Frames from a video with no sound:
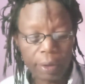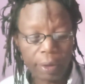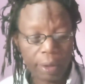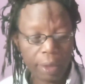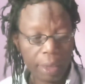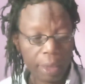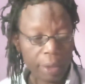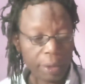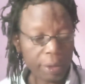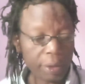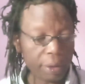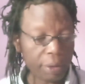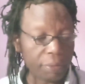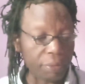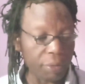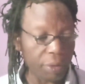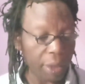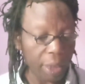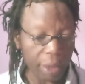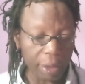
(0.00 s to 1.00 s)
Guys,
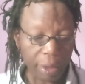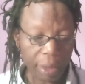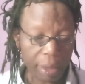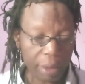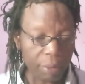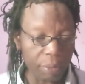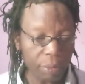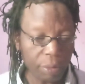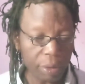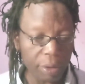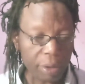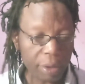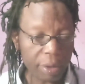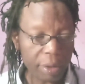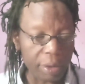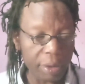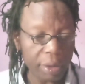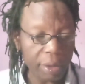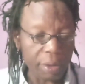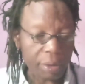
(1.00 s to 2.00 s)
if you're asking what
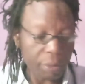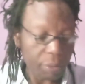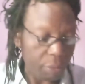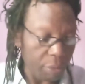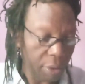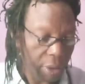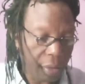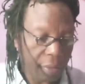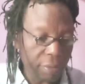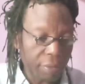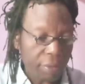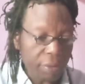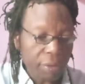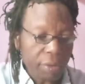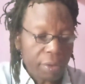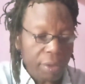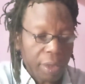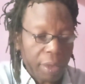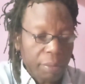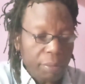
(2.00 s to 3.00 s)
is this weak
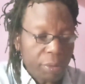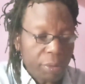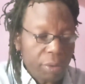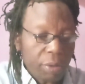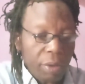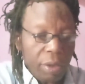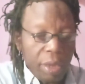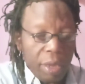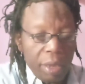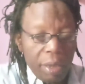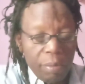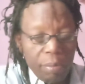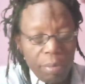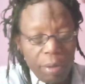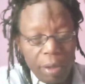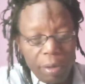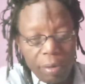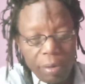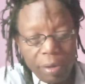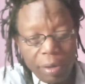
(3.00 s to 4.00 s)
force I'm talking
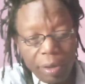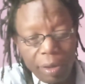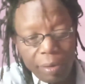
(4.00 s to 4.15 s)
about,